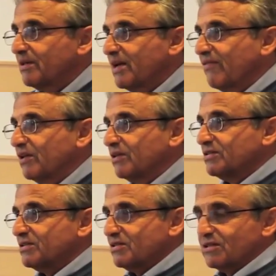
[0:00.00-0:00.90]
the
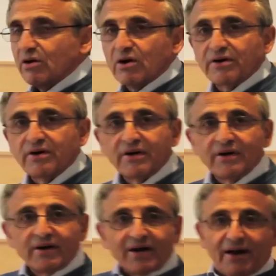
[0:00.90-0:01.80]
Netherlands, and so on,
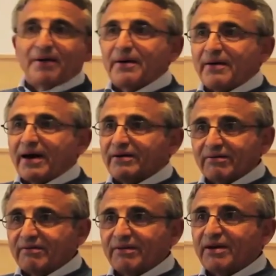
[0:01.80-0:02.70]
and, you